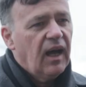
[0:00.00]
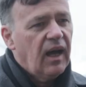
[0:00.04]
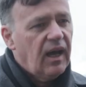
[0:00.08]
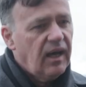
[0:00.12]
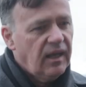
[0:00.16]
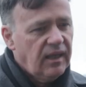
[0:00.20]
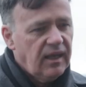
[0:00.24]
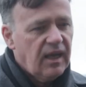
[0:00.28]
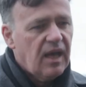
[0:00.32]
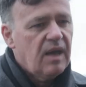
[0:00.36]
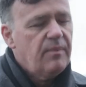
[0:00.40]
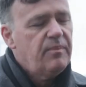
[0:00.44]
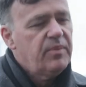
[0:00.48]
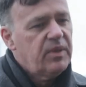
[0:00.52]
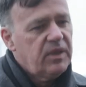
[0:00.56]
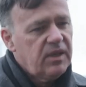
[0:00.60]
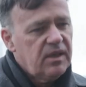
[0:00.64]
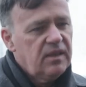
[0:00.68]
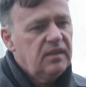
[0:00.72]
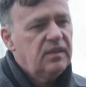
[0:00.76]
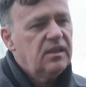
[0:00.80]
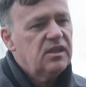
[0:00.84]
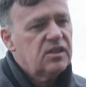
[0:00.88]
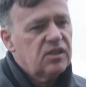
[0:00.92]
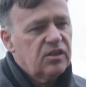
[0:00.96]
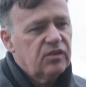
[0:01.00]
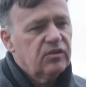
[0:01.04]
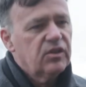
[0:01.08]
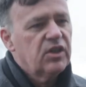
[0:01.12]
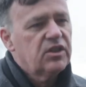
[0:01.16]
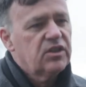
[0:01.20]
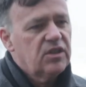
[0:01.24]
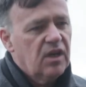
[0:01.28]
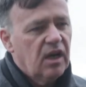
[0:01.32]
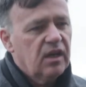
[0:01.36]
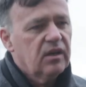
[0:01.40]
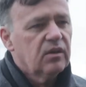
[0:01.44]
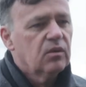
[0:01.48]
I get a pretty decent
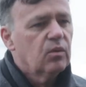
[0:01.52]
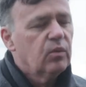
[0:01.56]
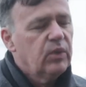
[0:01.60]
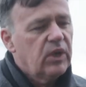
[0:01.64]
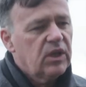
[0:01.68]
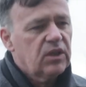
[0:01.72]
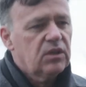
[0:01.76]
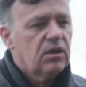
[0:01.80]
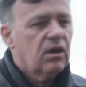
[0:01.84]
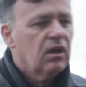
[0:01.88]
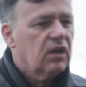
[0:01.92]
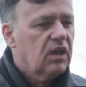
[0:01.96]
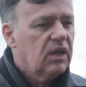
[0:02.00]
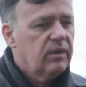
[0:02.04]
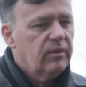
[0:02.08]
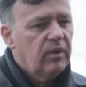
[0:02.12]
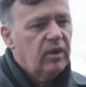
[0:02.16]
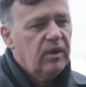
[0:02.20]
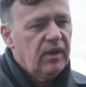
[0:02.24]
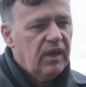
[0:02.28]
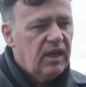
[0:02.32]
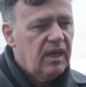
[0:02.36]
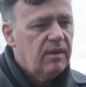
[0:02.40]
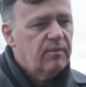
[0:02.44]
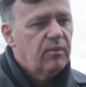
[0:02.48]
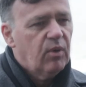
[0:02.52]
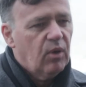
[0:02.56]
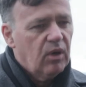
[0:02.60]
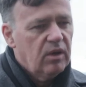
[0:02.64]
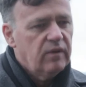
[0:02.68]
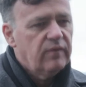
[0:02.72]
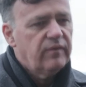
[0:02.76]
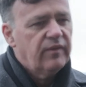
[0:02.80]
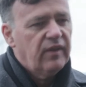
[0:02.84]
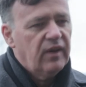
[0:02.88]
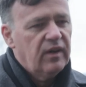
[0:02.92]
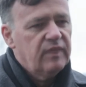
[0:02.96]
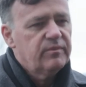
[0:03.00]
return. We're talking about
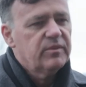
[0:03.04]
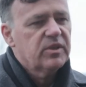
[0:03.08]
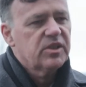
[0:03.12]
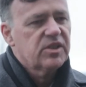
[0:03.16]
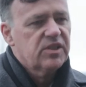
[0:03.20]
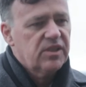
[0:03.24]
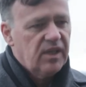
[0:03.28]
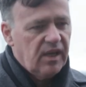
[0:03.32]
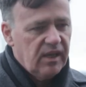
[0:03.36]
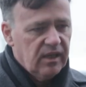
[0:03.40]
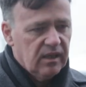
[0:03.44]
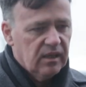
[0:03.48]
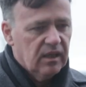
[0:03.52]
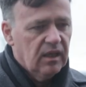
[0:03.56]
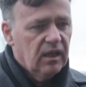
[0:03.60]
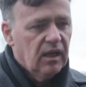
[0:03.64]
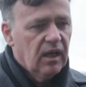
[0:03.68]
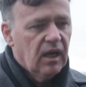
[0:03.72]
8.5%.